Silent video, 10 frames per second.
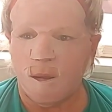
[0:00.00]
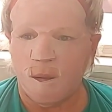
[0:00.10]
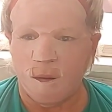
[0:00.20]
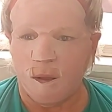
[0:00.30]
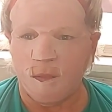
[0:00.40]

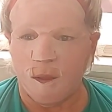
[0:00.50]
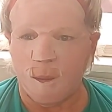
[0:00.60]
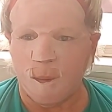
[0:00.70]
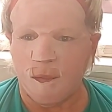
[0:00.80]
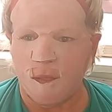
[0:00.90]
You know, I think
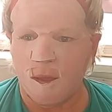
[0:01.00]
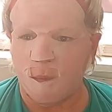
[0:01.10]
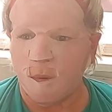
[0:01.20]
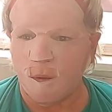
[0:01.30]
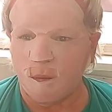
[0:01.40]
about
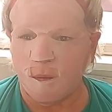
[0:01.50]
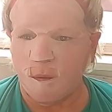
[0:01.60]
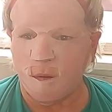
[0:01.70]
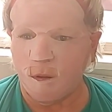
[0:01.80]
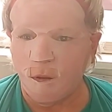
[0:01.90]
that. Well,
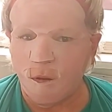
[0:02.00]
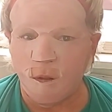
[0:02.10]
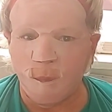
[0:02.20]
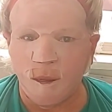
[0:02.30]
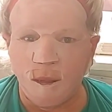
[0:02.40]
you know, you could
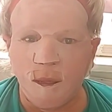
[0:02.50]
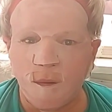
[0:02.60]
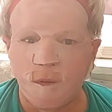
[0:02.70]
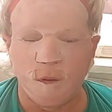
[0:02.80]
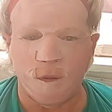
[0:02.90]
have been
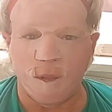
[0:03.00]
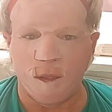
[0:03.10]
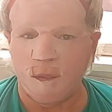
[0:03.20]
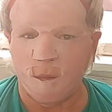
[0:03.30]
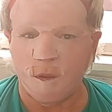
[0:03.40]
dead for doing
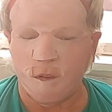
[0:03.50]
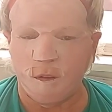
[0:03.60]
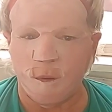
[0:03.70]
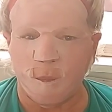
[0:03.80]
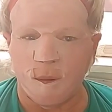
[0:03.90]
that. That was
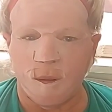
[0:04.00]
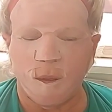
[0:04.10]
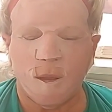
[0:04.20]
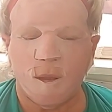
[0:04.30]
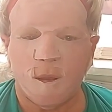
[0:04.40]
stupid.
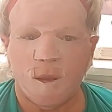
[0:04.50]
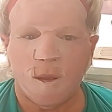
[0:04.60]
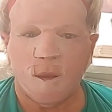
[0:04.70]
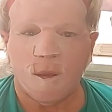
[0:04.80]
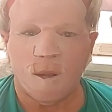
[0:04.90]

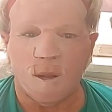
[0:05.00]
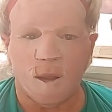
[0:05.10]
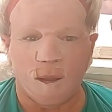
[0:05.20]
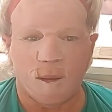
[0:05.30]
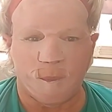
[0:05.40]

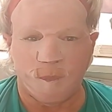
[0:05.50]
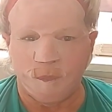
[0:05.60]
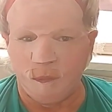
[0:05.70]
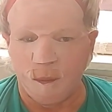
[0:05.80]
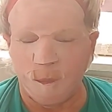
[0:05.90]
Like,
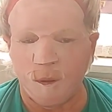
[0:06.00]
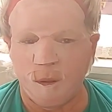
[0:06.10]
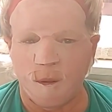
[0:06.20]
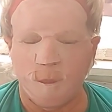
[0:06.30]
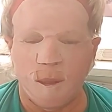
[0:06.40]
I'm going
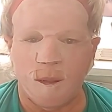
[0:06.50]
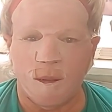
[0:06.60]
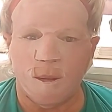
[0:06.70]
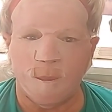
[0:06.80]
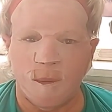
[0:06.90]
to admit
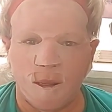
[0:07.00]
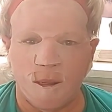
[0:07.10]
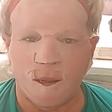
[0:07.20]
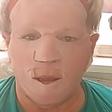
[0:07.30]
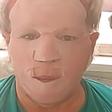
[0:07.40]
it, many
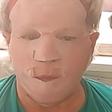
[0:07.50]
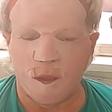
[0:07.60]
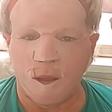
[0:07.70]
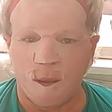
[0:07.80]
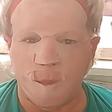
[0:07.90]
times
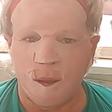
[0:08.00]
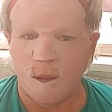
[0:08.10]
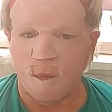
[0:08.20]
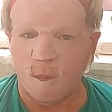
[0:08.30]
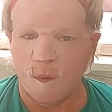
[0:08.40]
I got
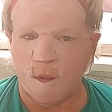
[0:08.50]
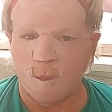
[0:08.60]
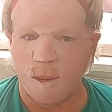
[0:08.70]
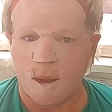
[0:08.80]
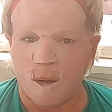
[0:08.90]
behind the wheel of
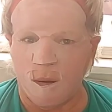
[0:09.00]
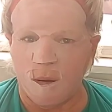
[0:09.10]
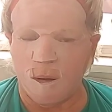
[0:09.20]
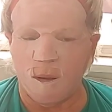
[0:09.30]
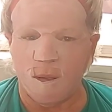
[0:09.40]
my
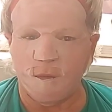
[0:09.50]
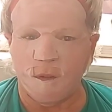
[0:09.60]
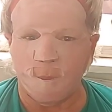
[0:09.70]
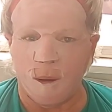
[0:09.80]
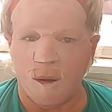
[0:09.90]
car and left
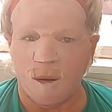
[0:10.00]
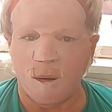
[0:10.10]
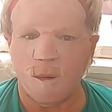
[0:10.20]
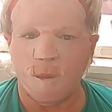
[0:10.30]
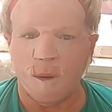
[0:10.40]
the
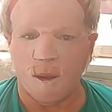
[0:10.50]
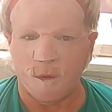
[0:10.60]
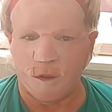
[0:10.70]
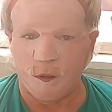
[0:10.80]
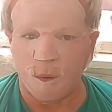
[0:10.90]
bar when I
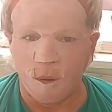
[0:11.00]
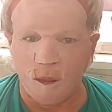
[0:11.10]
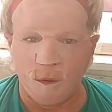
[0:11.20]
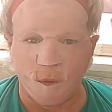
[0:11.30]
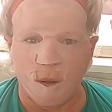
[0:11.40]
was
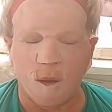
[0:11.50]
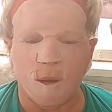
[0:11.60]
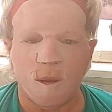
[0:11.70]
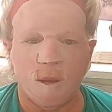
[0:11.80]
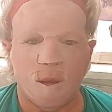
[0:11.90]
totally drunk.
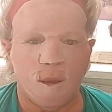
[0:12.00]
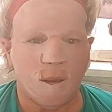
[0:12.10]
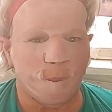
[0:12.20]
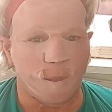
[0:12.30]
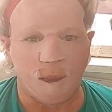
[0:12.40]

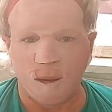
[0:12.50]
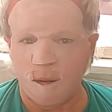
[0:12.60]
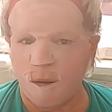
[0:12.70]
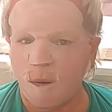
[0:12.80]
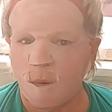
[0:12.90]
Made
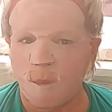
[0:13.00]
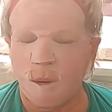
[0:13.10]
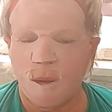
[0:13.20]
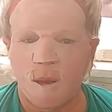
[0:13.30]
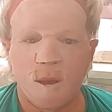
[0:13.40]
it home.
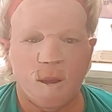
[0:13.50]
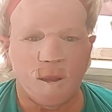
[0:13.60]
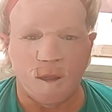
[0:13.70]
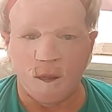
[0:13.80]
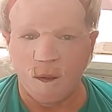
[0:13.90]

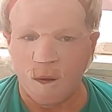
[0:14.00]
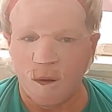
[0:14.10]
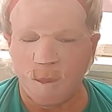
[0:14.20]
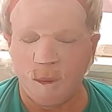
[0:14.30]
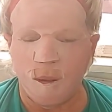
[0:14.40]
Didn't
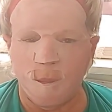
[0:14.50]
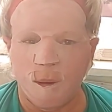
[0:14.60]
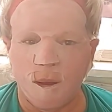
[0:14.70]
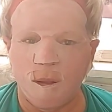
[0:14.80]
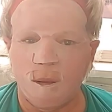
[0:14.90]
harm
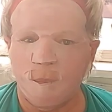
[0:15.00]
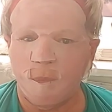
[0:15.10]
anybody.